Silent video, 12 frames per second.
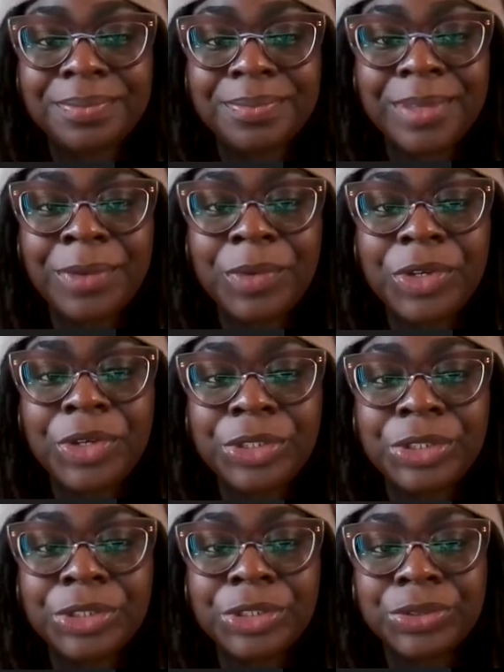And when you're
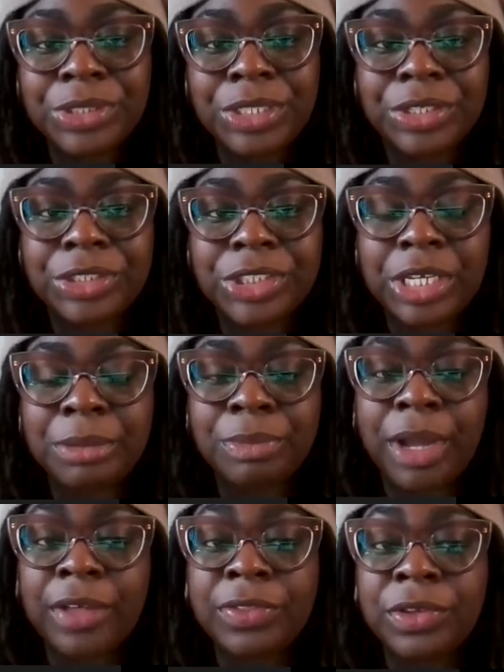choosing your chicken broth,